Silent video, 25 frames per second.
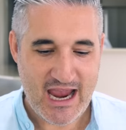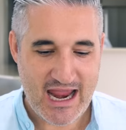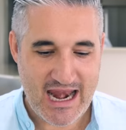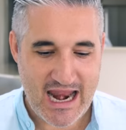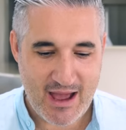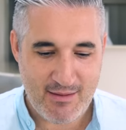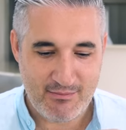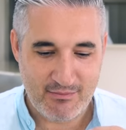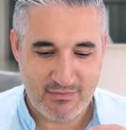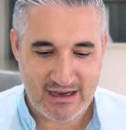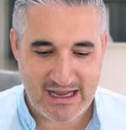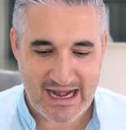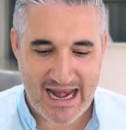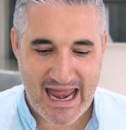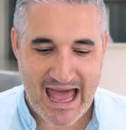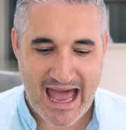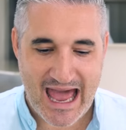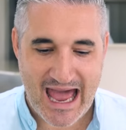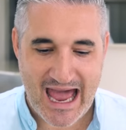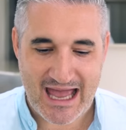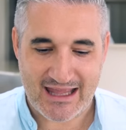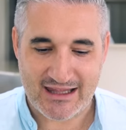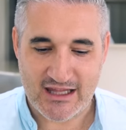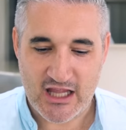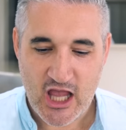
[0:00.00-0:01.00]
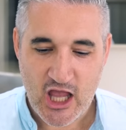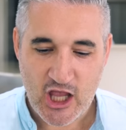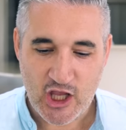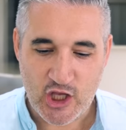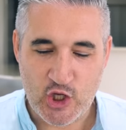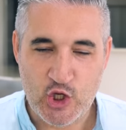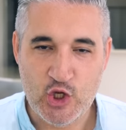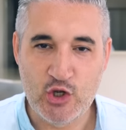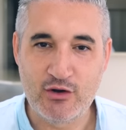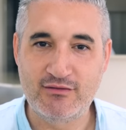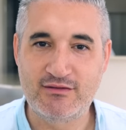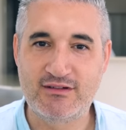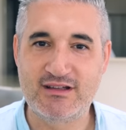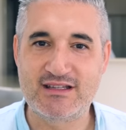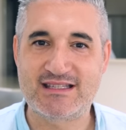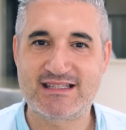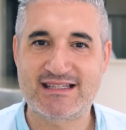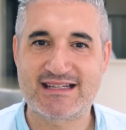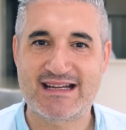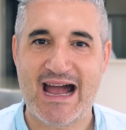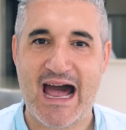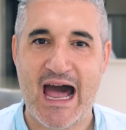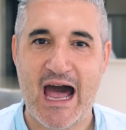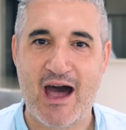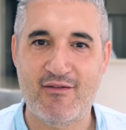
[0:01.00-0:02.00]
and I'm glad you
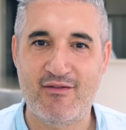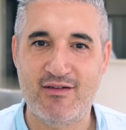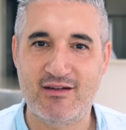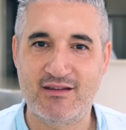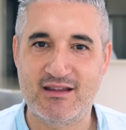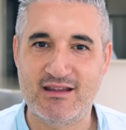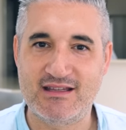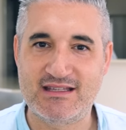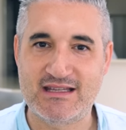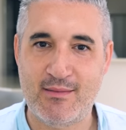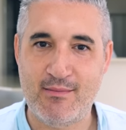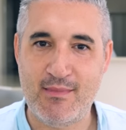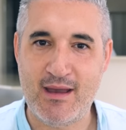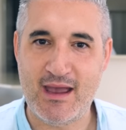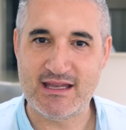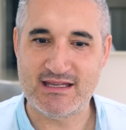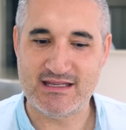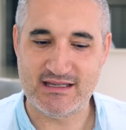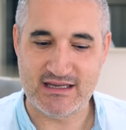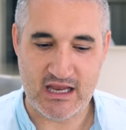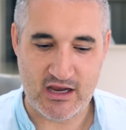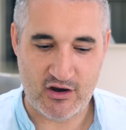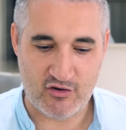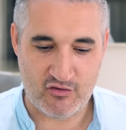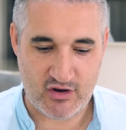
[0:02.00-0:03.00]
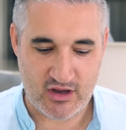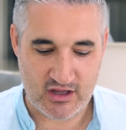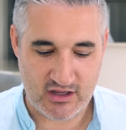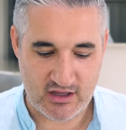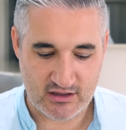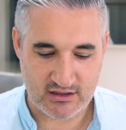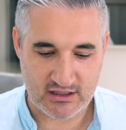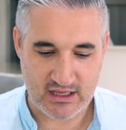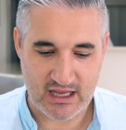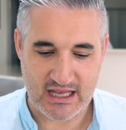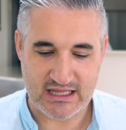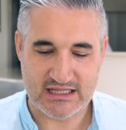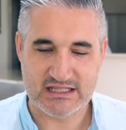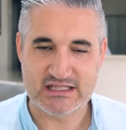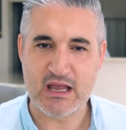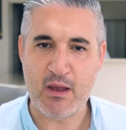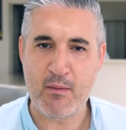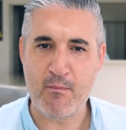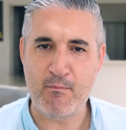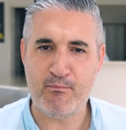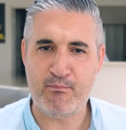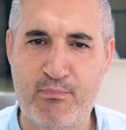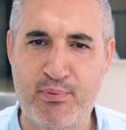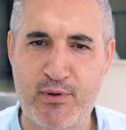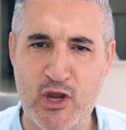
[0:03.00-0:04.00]
discovered this amazing ingredient. It's
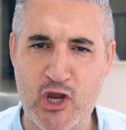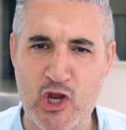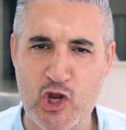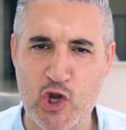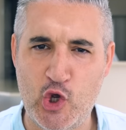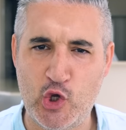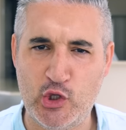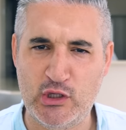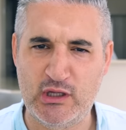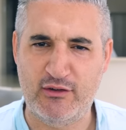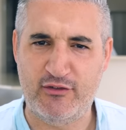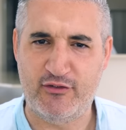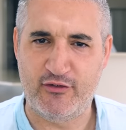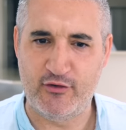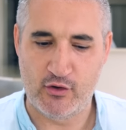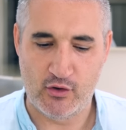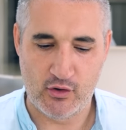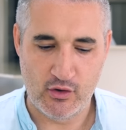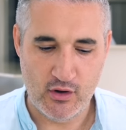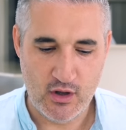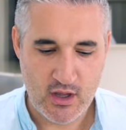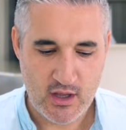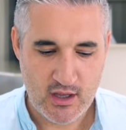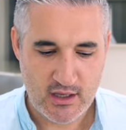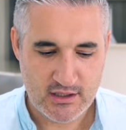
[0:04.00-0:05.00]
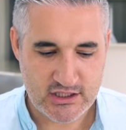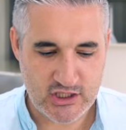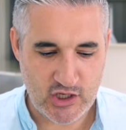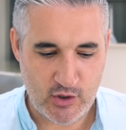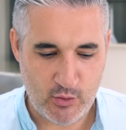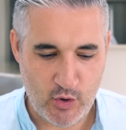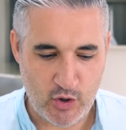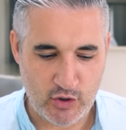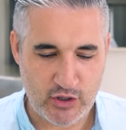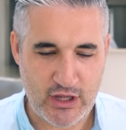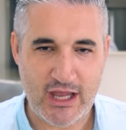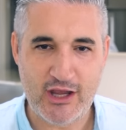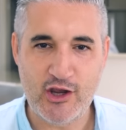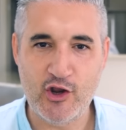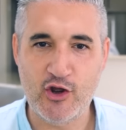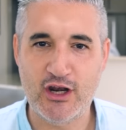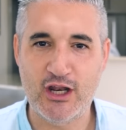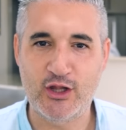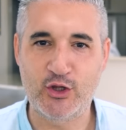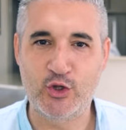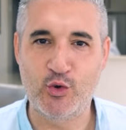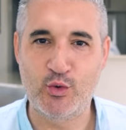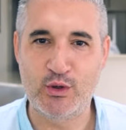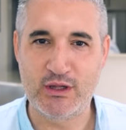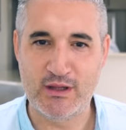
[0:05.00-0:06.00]
beautiful. So what are you
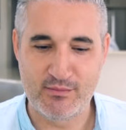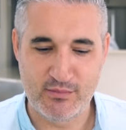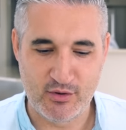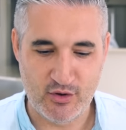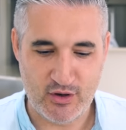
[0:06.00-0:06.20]
gonna do with the